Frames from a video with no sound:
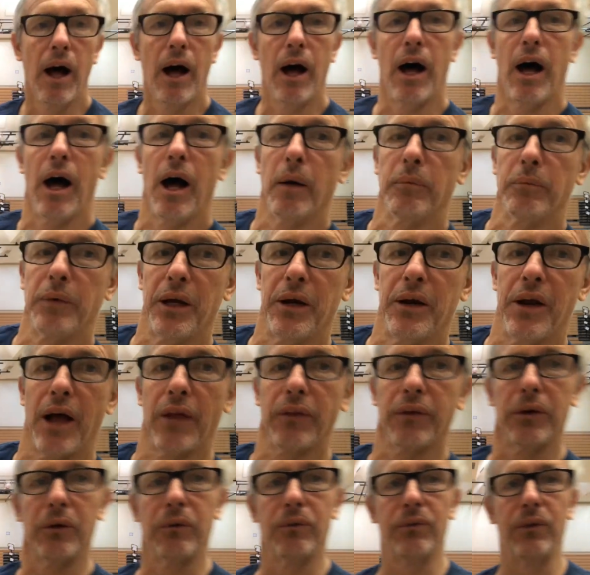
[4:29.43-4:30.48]
Um,
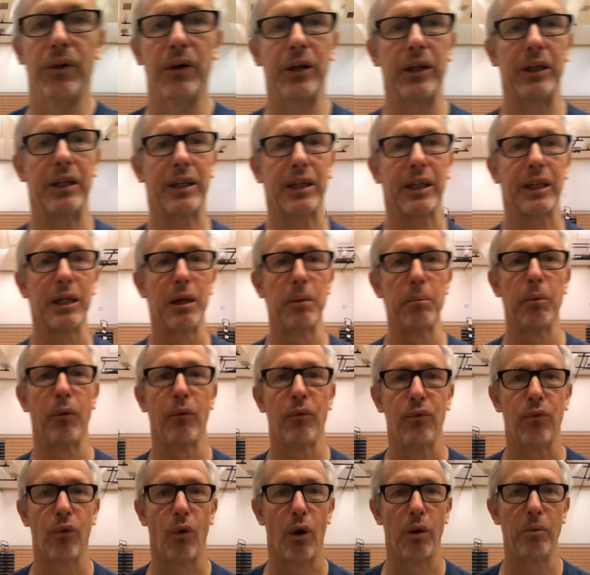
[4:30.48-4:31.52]
another very simple
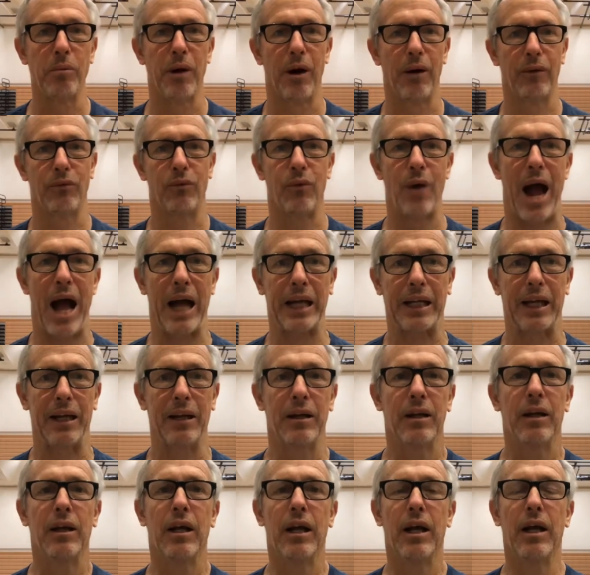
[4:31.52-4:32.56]
form of racket,
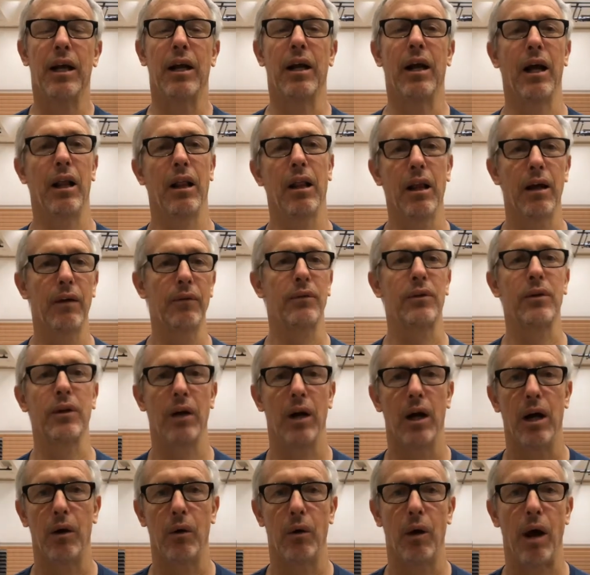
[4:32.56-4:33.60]
and I loved,
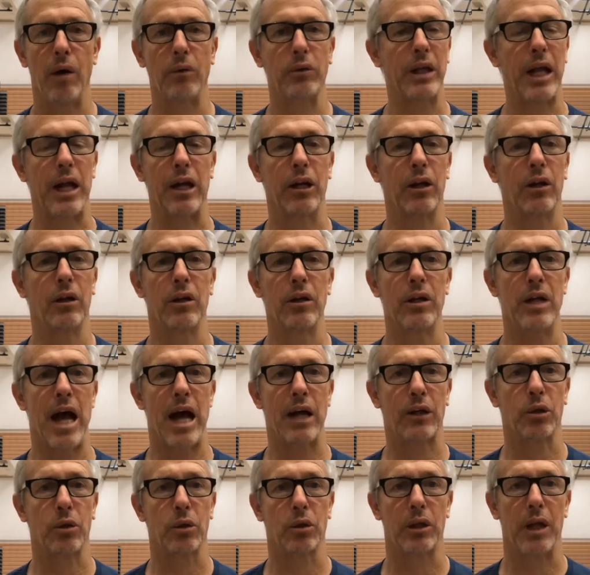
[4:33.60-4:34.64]
uh, I was at a
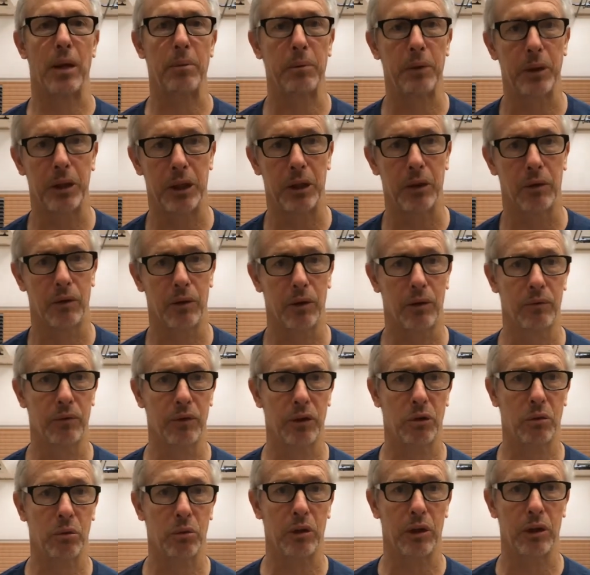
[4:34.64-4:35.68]
national deputy
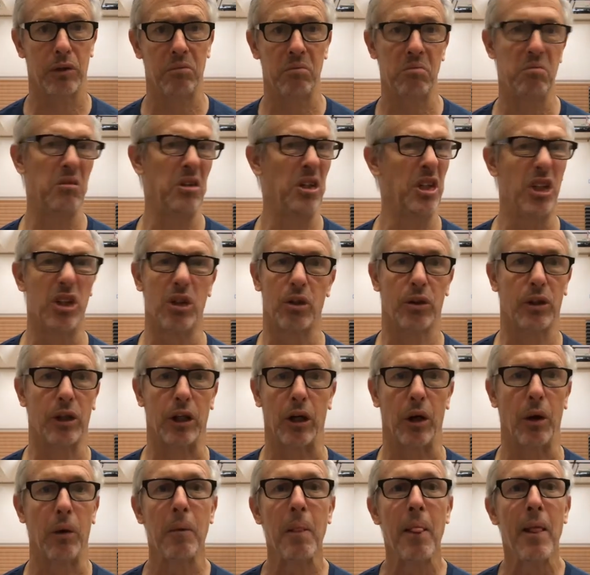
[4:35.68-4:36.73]
conference years
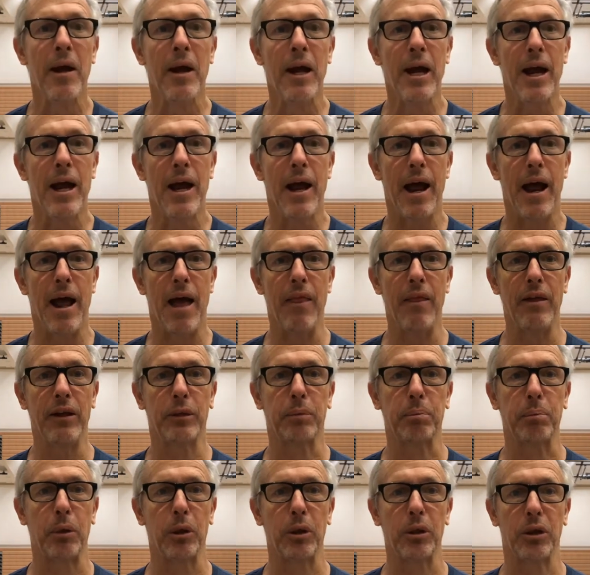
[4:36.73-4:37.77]
ago, and this
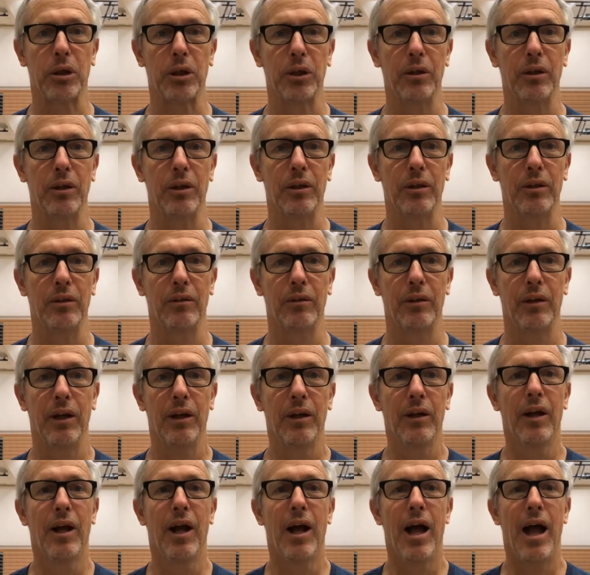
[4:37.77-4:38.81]
person
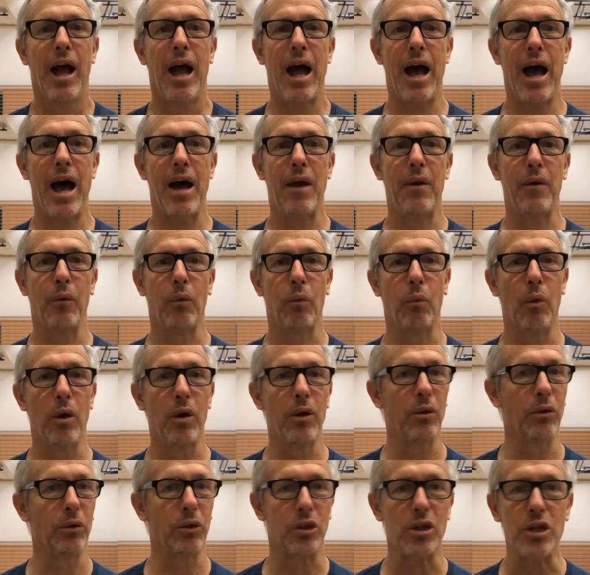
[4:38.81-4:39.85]
had one
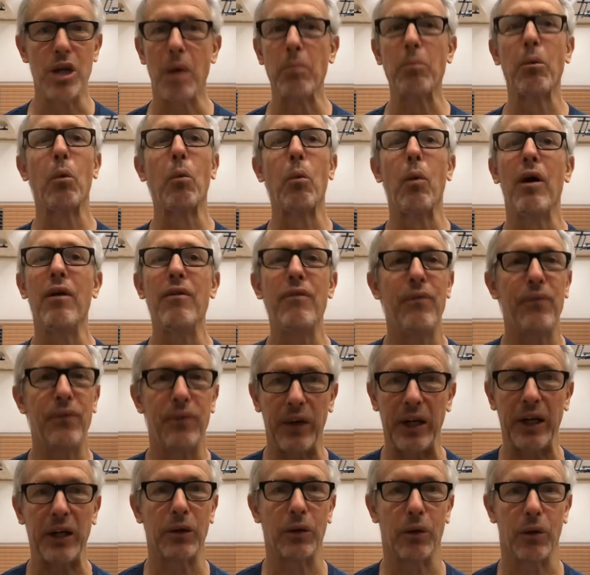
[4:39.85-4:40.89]
of those number one
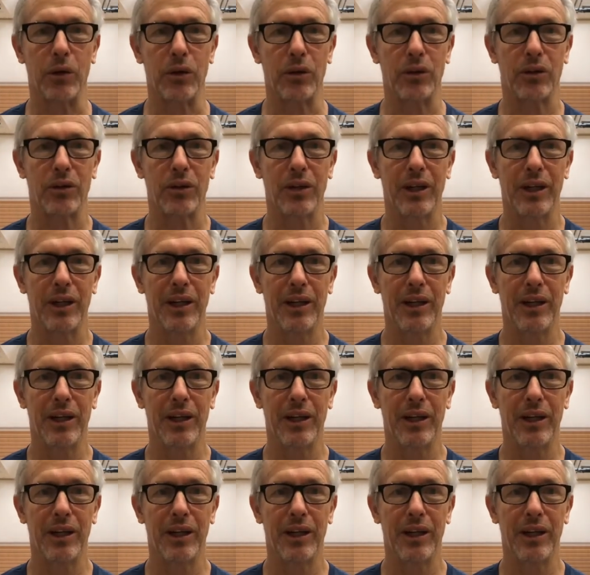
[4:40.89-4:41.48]
fingers